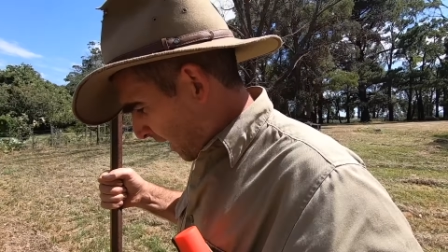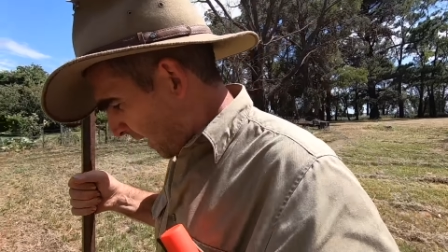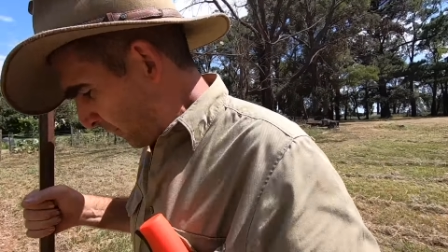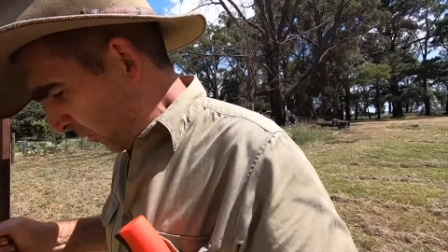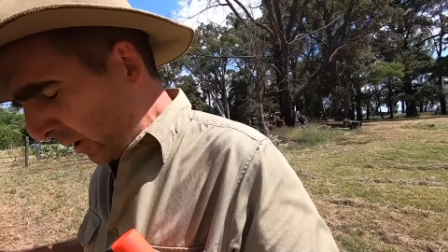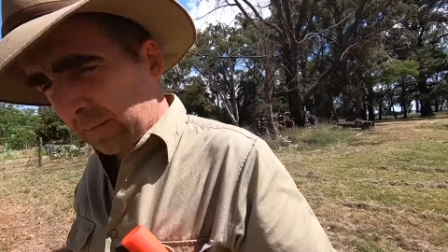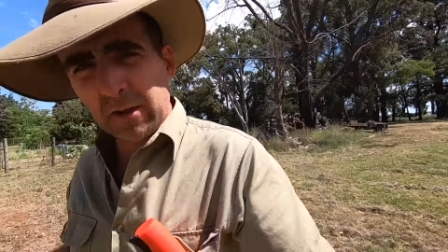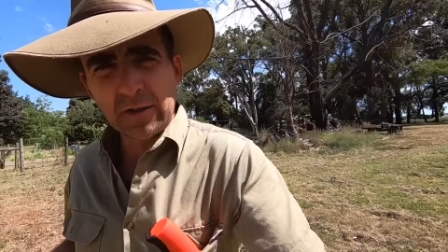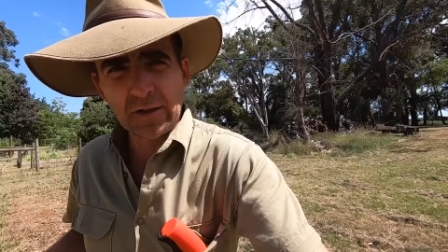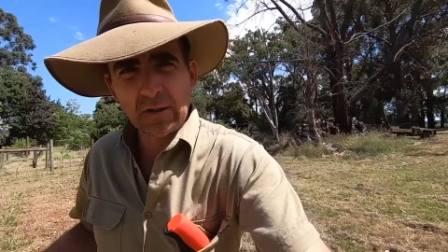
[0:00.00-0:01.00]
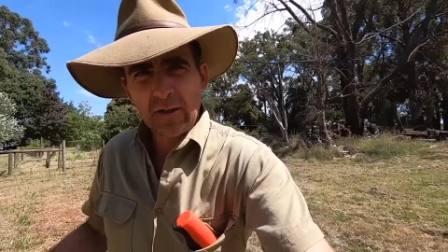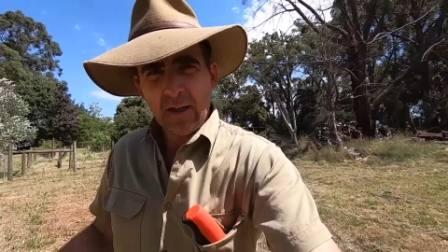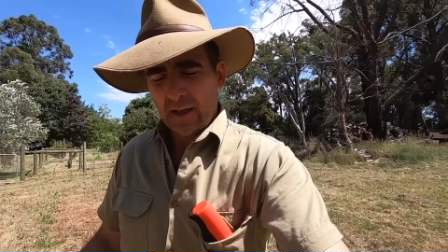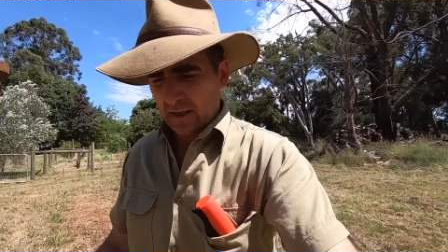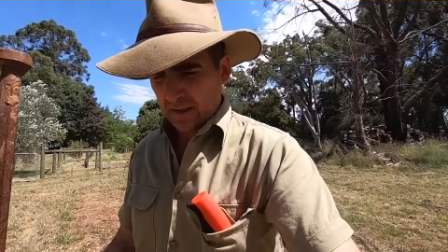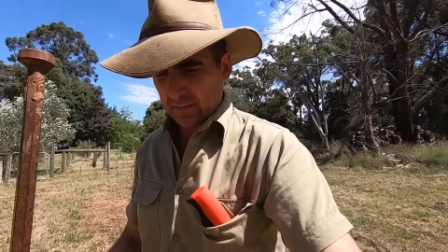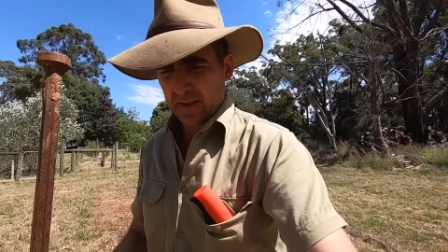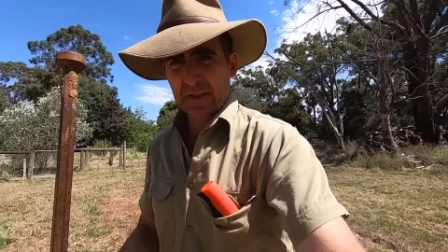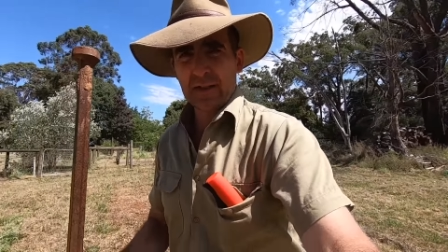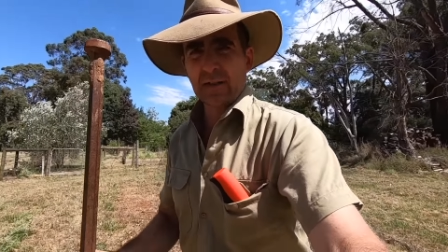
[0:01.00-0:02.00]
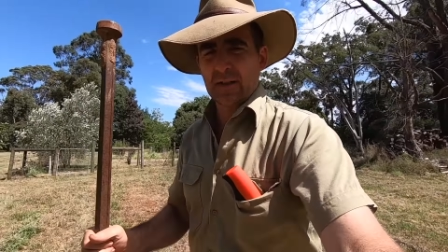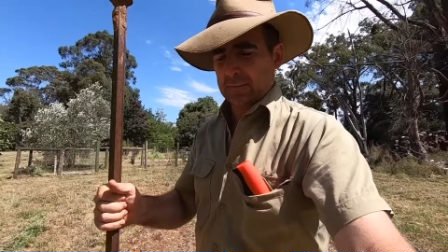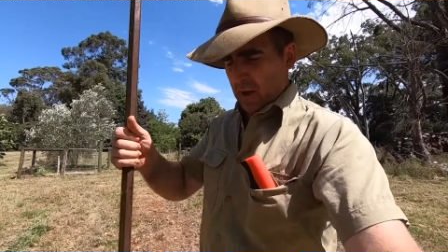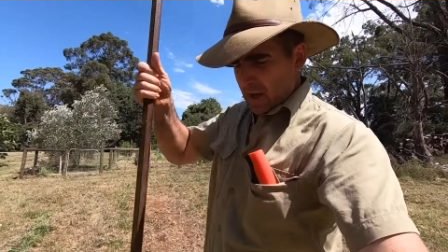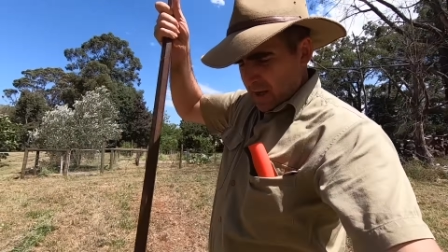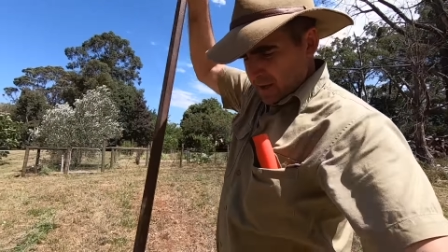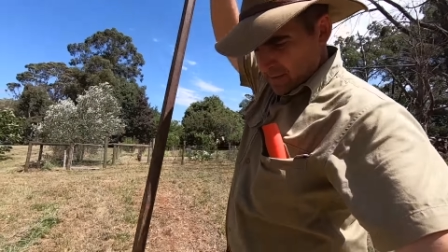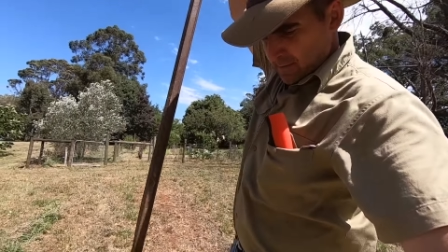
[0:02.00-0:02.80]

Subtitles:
And what I'm going to do is I'm going to stick this bar